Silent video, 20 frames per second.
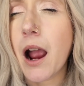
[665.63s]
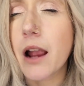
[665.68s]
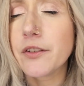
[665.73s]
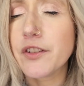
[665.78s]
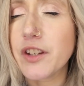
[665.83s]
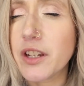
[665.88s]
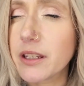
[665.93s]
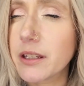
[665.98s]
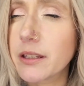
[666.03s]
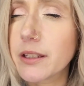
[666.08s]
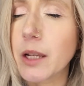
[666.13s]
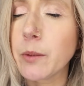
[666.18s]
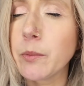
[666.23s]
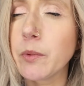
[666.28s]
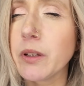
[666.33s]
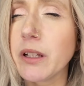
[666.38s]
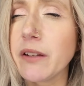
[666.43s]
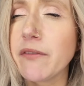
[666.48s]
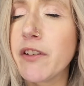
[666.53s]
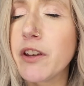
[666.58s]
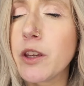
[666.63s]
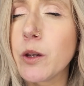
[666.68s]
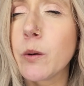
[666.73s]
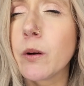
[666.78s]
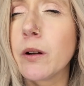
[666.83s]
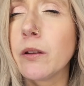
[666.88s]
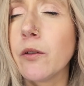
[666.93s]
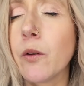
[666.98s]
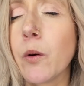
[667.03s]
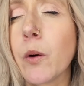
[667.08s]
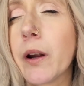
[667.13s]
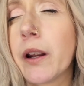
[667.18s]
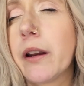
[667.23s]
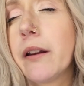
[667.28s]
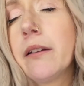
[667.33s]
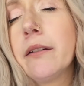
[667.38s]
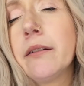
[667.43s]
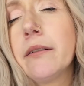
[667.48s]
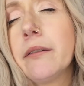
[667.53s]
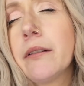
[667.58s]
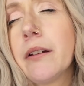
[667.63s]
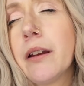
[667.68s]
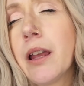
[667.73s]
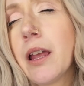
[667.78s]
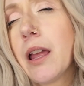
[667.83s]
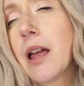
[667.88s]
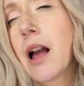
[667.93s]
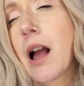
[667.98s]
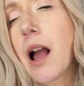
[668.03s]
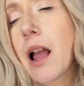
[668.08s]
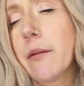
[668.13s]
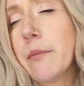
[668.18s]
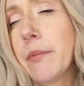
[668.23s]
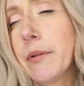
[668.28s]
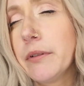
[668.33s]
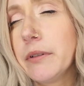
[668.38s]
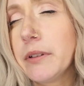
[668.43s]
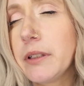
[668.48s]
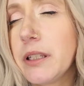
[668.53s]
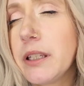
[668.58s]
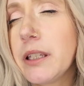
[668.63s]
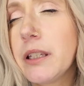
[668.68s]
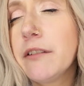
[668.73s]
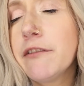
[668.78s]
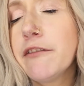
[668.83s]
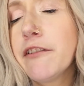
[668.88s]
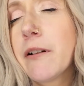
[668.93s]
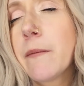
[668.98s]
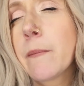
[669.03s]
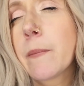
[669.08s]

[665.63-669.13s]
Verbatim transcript: Jesus, I believe that you are Lord. I believe